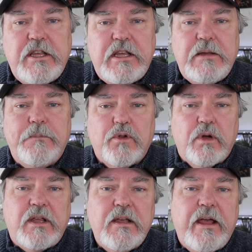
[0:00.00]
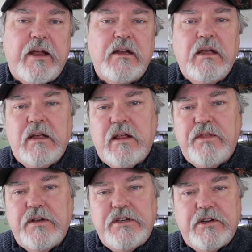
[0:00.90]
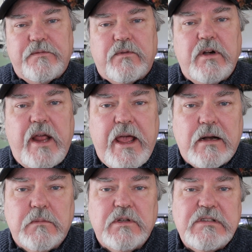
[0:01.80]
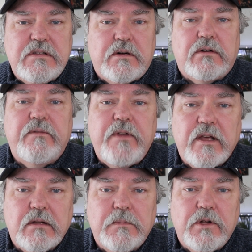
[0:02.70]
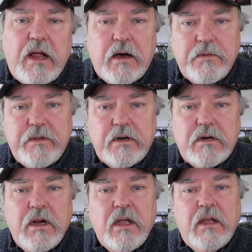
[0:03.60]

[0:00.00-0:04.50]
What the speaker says: Keep looking at the different animals that are available out there.